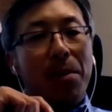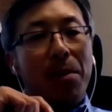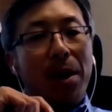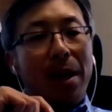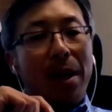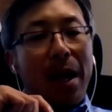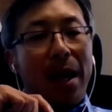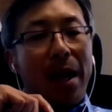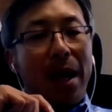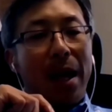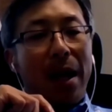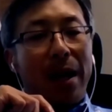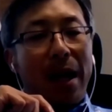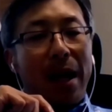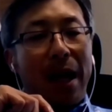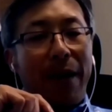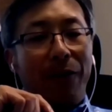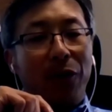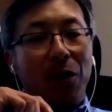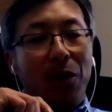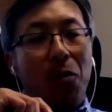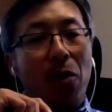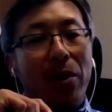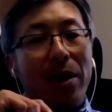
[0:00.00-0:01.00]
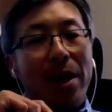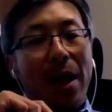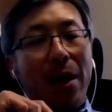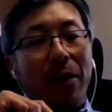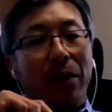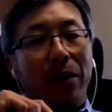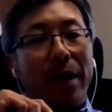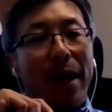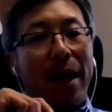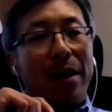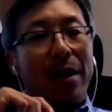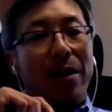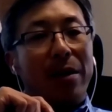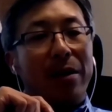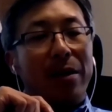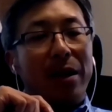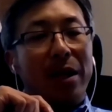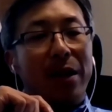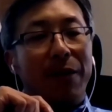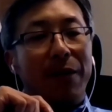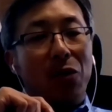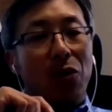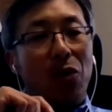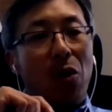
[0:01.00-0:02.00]
But I have to point out that
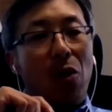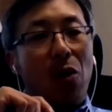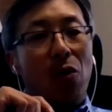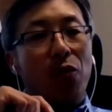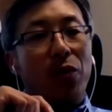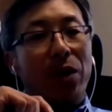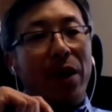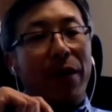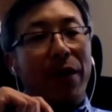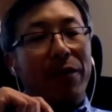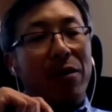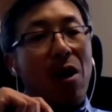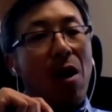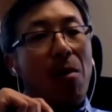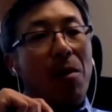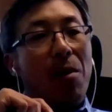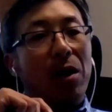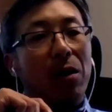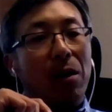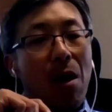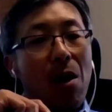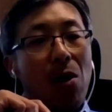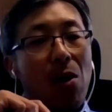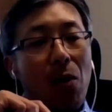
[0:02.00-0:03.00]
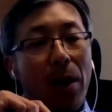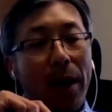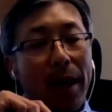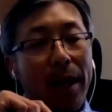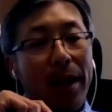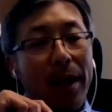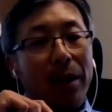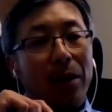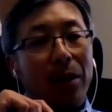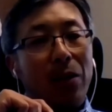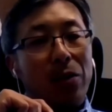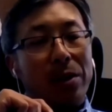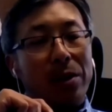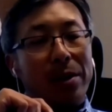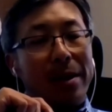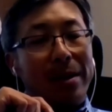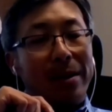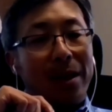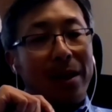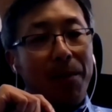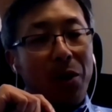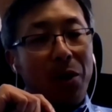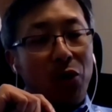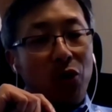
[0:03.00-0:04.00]
even though we have come a long way, those
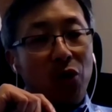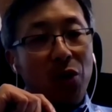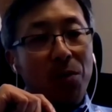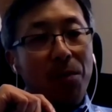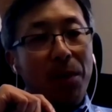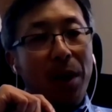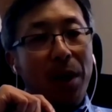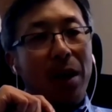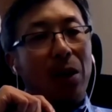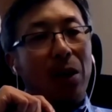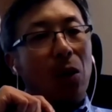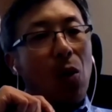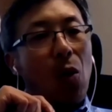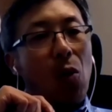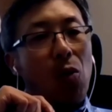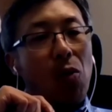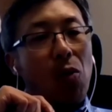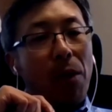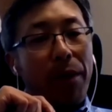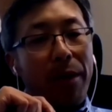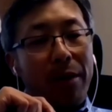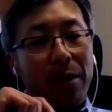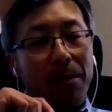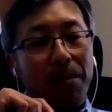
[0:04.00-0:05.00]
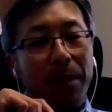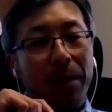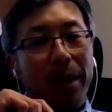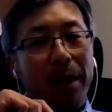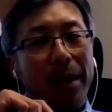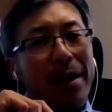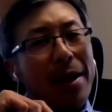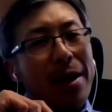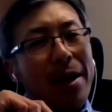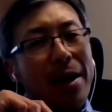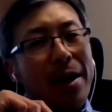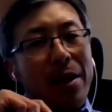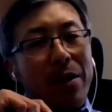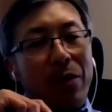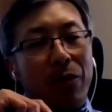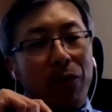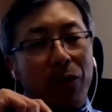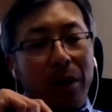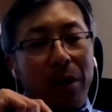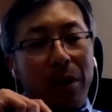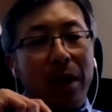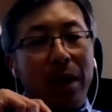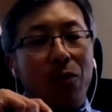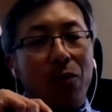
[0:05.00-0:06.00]
systemic treatment and local therapy,
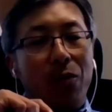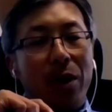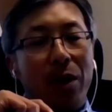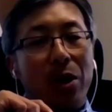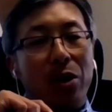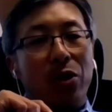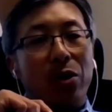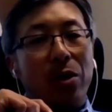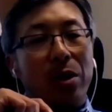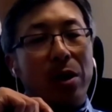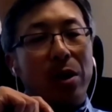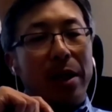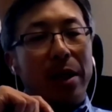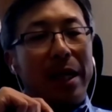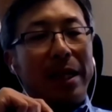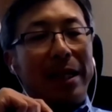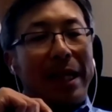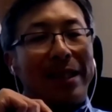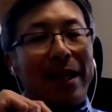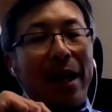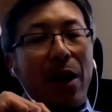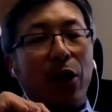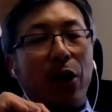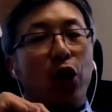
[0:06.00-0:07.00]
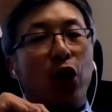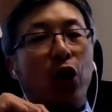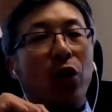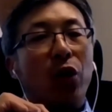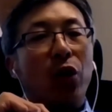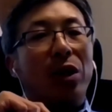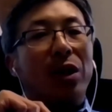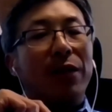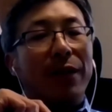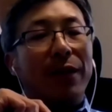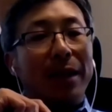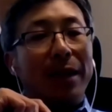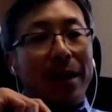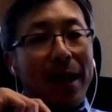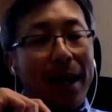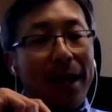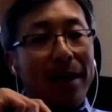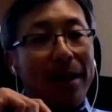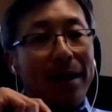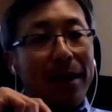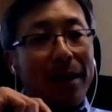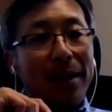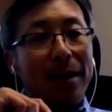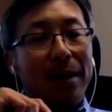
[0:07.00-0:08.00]
really it's not a curative
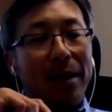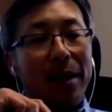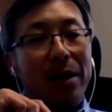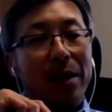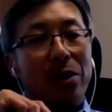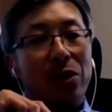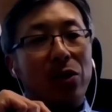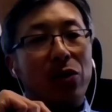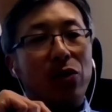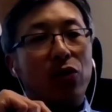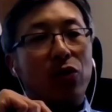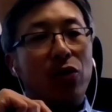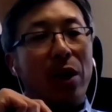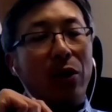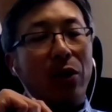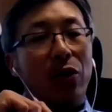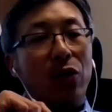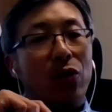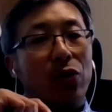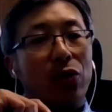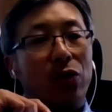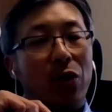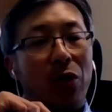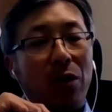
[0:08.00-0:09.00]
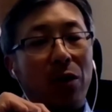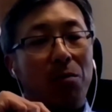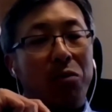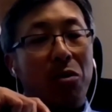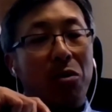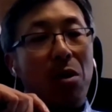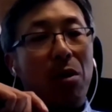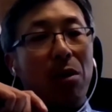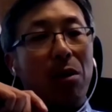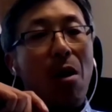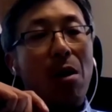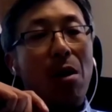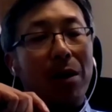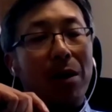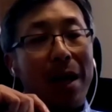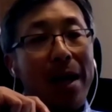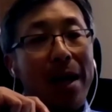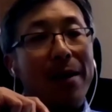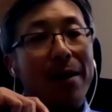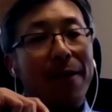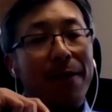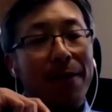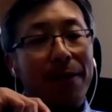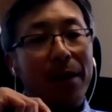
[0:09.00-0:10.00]
intent. It's trying to sort of prolong
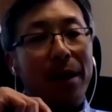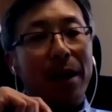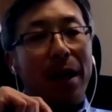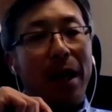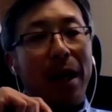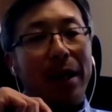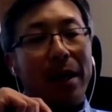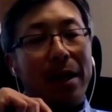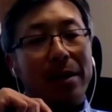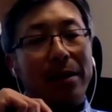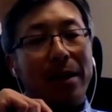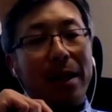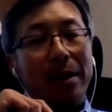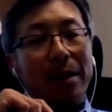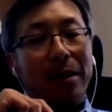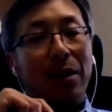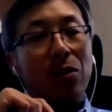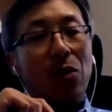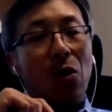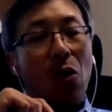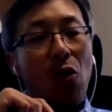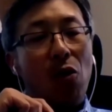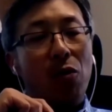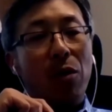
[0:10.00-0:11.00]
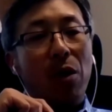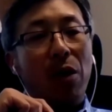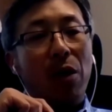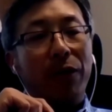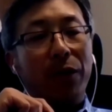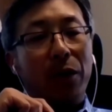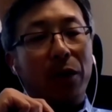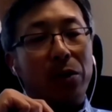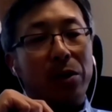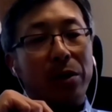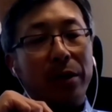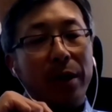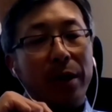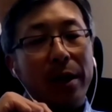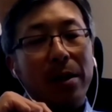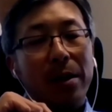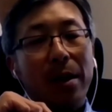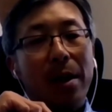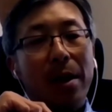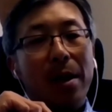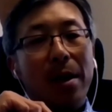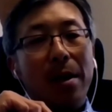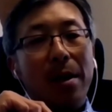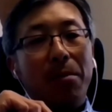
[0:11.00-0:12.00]
life. I guess that's our goal of those things.
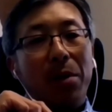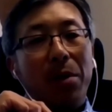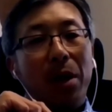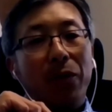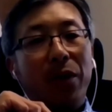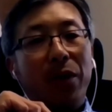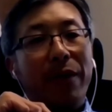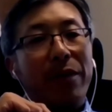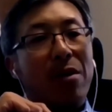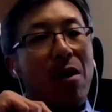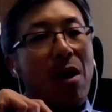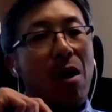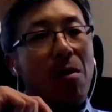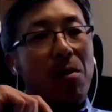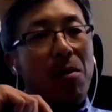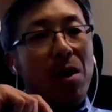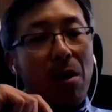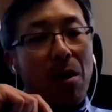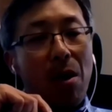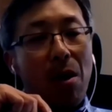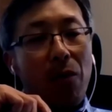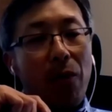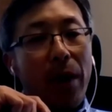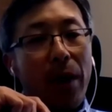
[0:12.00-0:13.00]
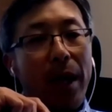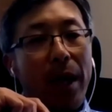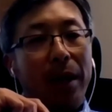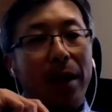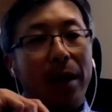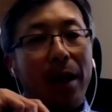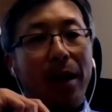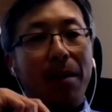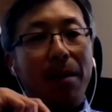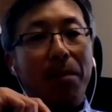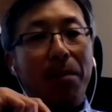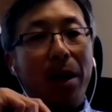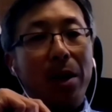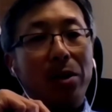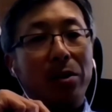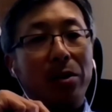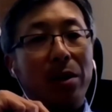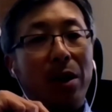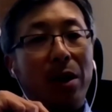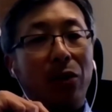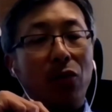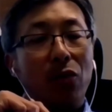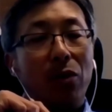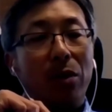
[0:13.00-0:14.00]
But we've come a long way that the
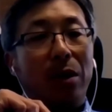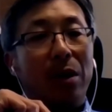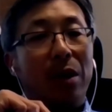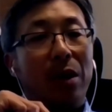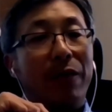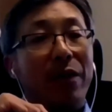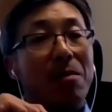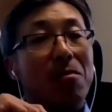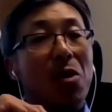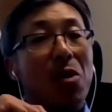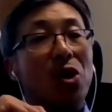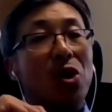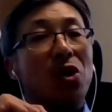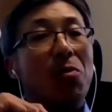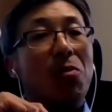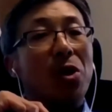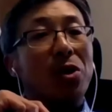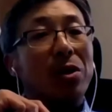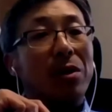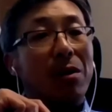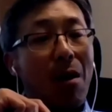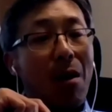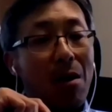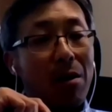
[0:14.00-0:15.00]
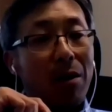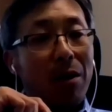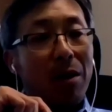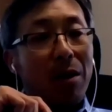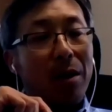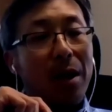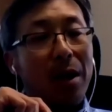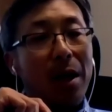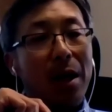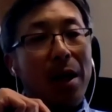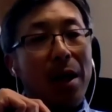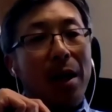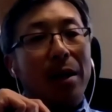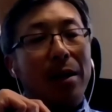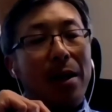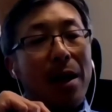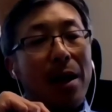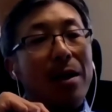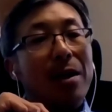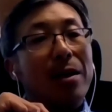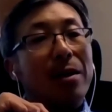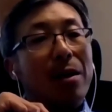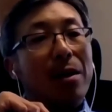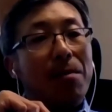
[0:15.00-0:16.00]
patients are living much, much longer
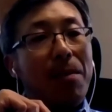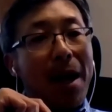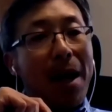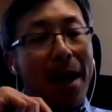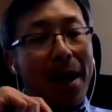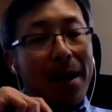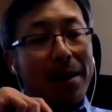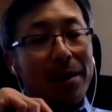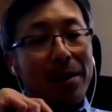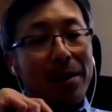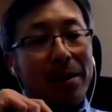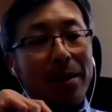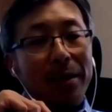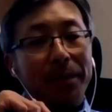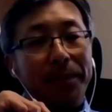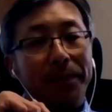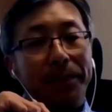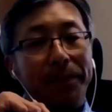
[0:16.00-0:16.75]
than in the past.